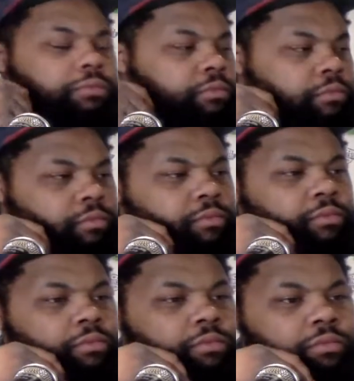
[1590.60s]

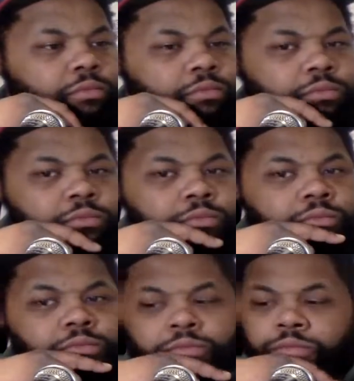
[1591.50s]

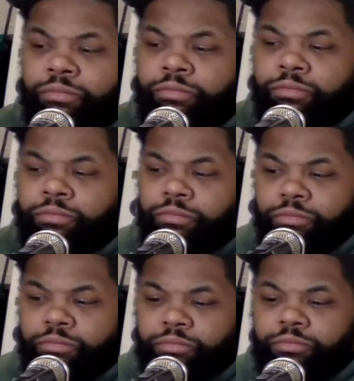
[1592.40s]

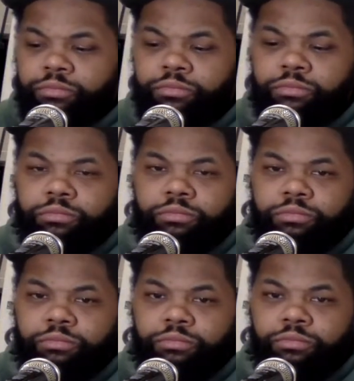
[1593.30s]

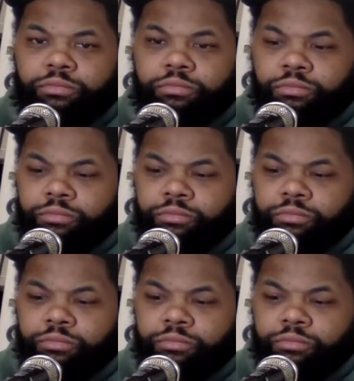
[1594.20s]
This person isn't speaking.